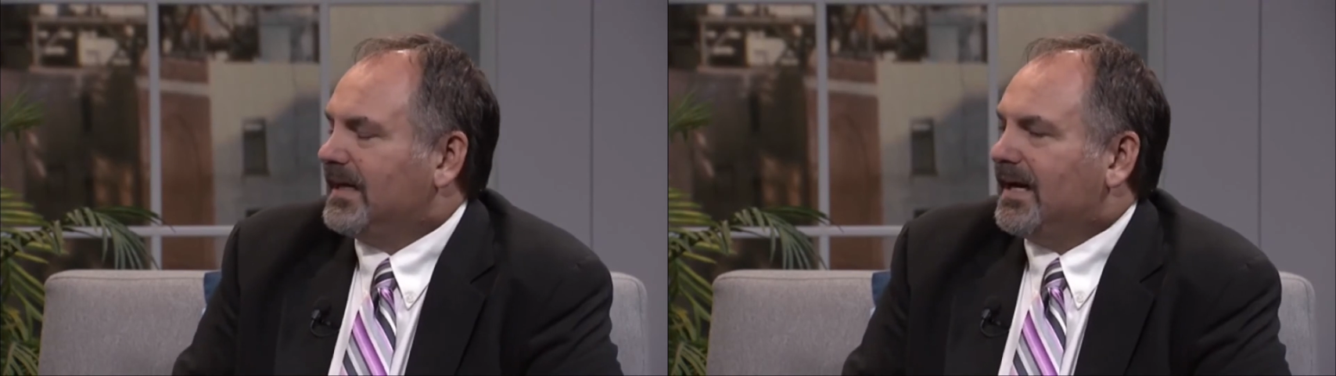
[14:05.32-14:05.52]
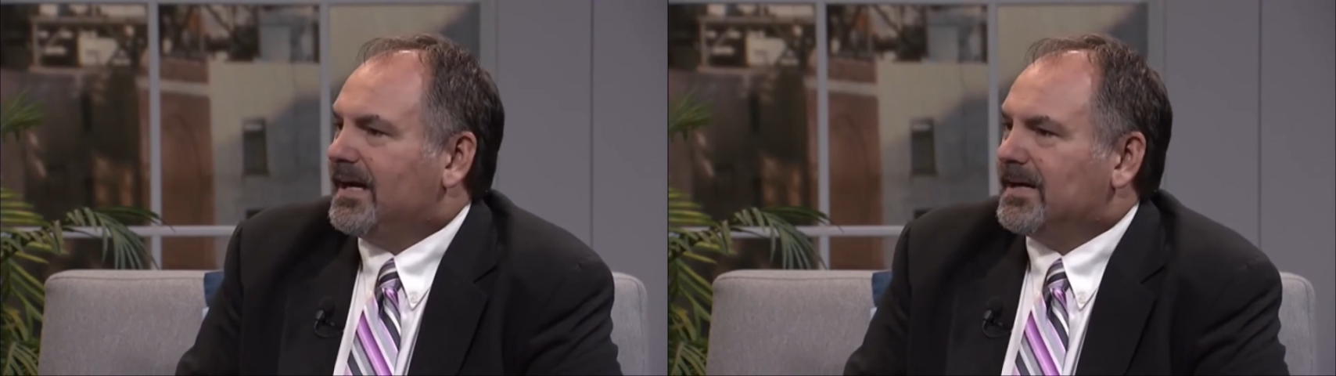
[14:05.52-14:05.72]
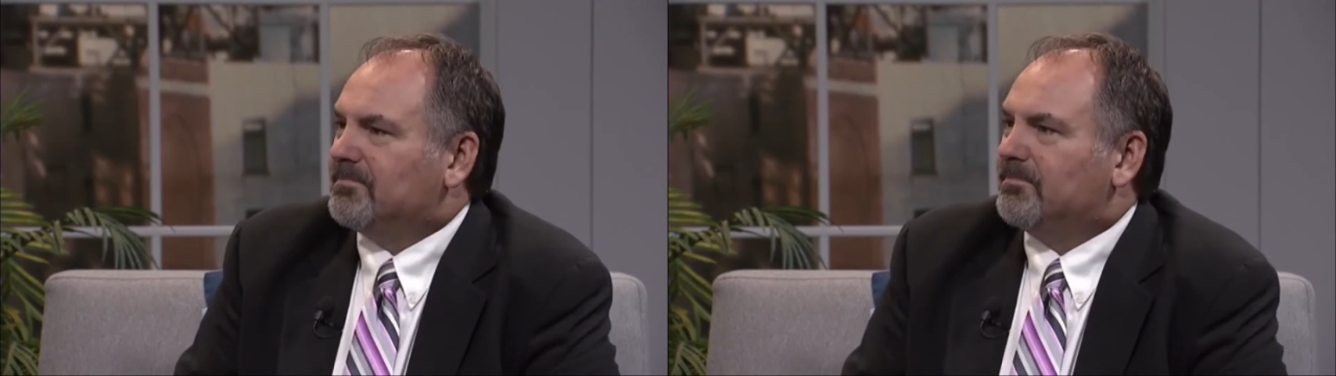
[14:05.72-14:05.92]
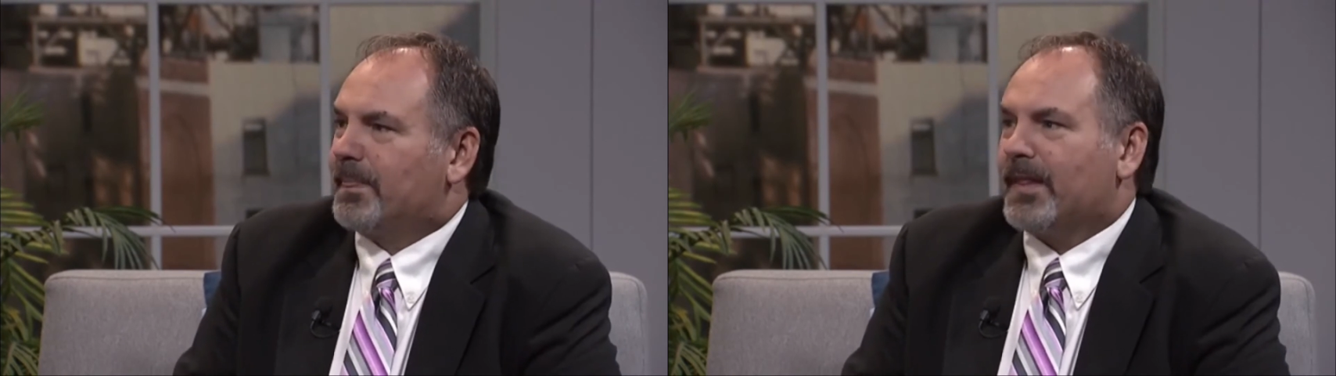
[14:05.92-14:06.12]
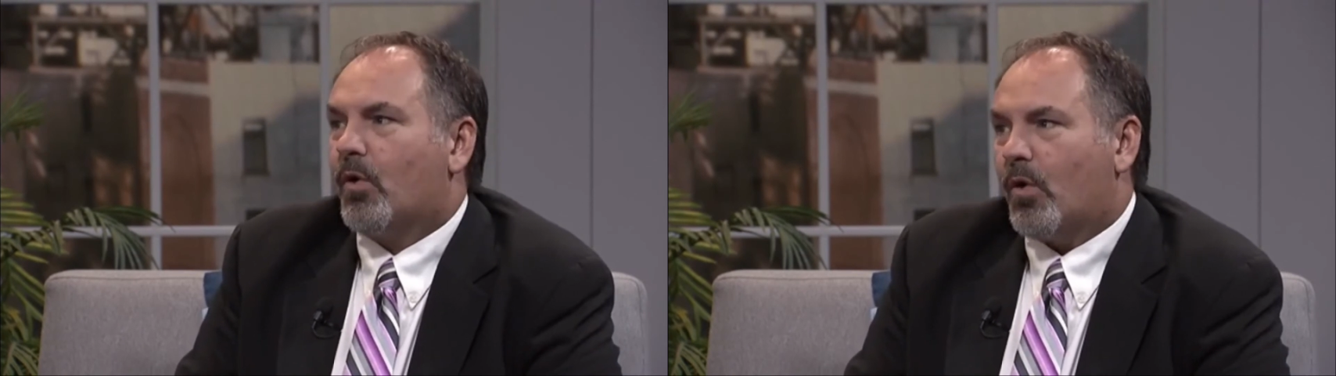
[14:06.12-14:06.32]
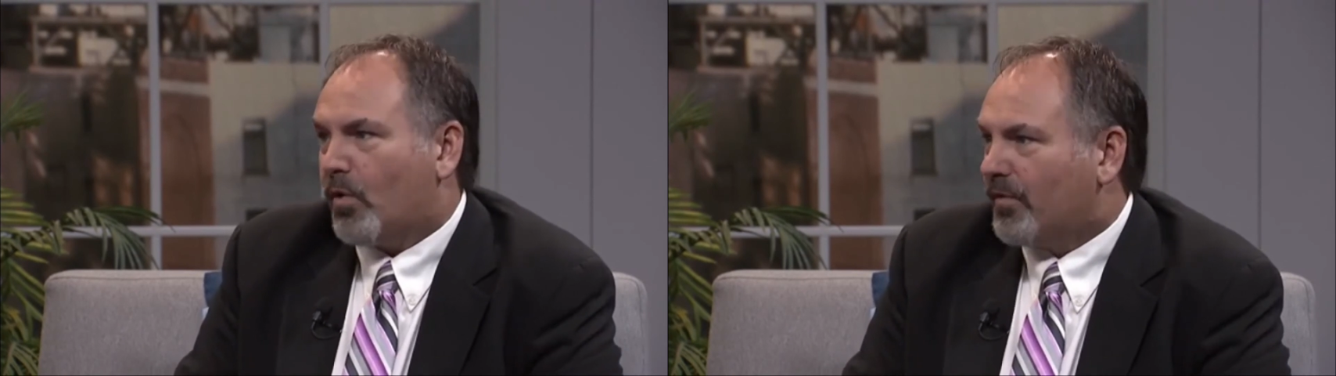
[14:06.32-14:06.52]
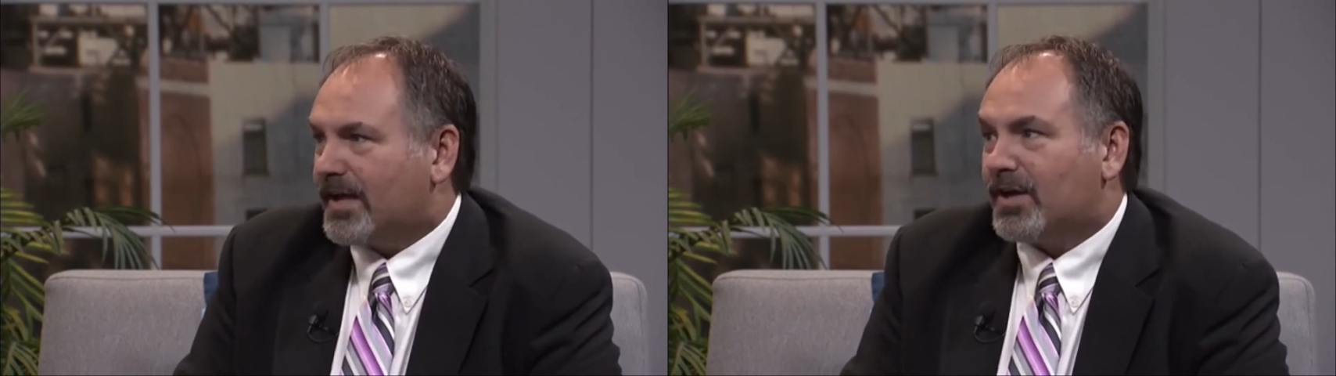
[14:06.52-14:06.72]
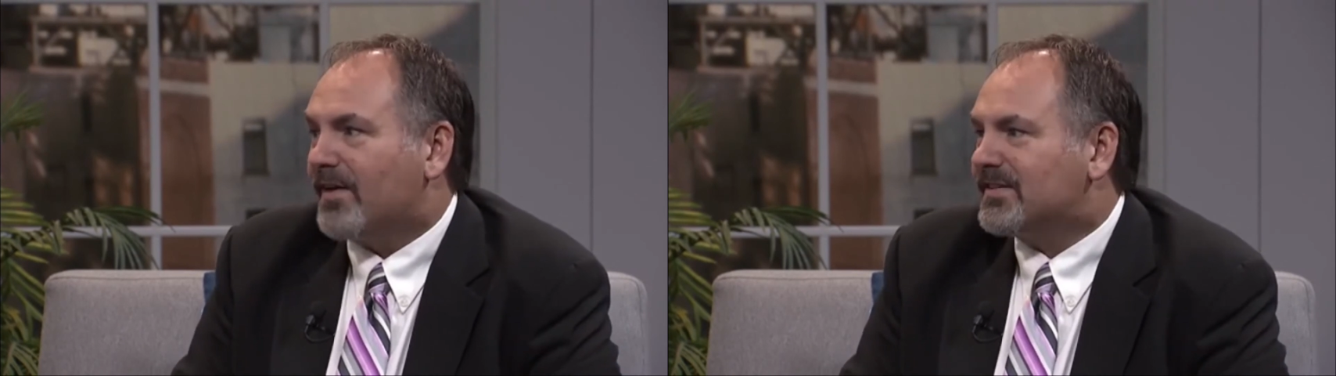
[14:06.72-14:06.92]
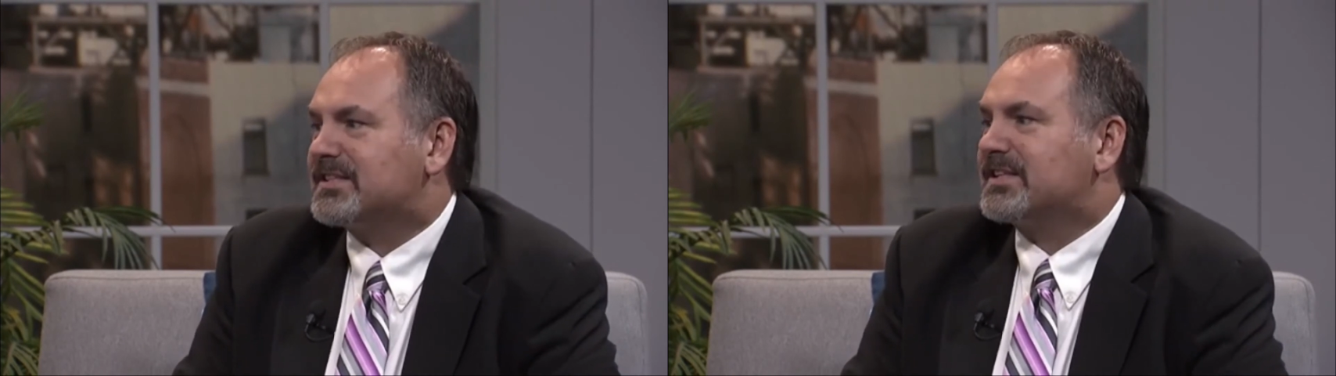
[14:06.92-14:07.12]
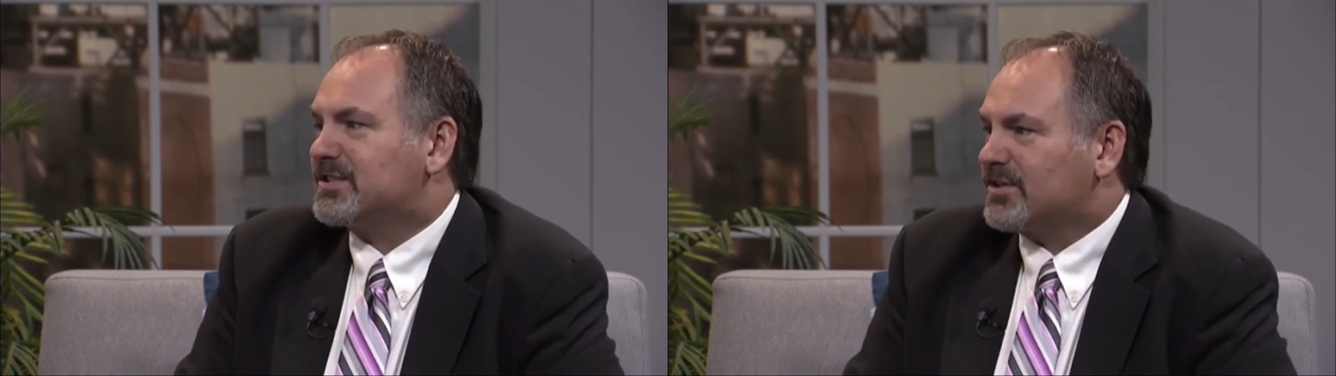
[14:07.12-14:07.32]
Um, they can
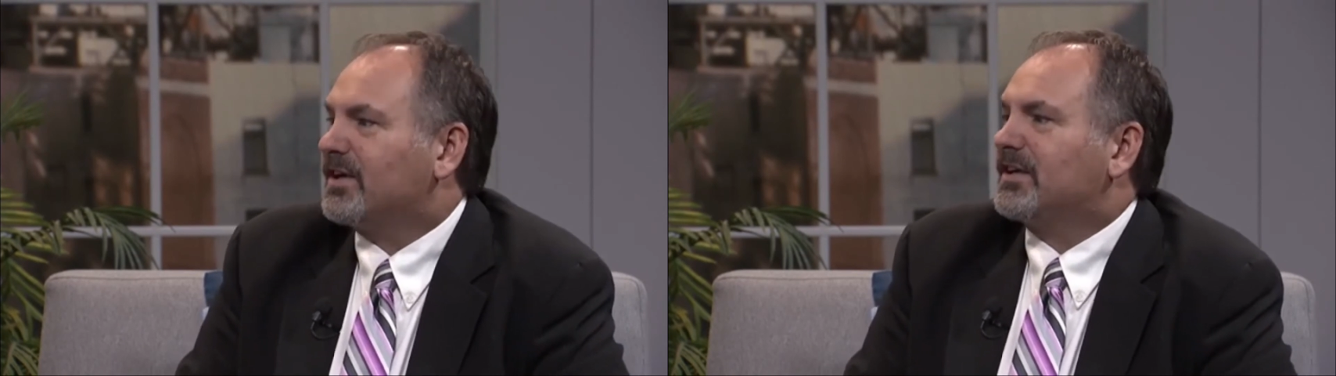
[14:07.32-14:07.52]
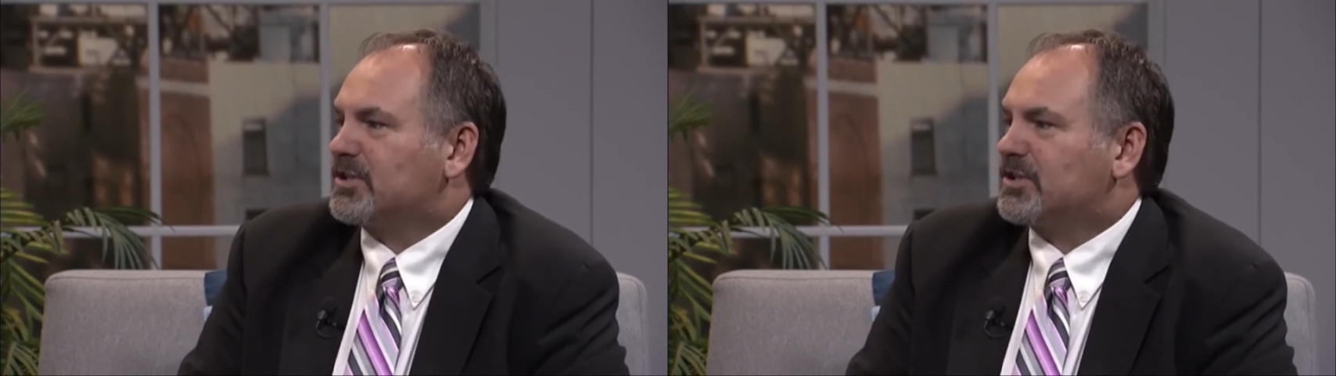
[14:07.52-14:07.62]
obviously start